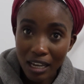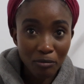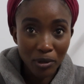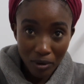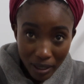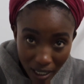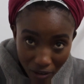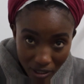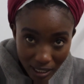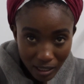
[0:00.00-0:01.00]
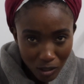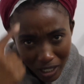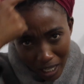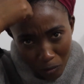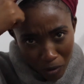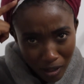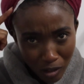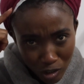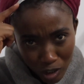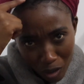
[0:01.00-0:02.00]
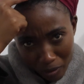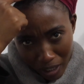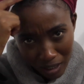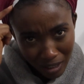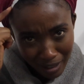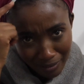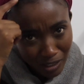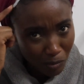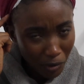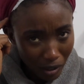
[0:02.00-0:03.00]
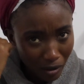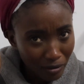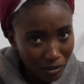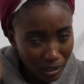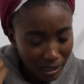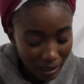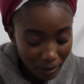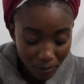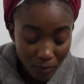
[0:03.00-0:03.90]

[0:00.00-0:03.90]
I've been running errands like this. Okay, without showing this part, obviously.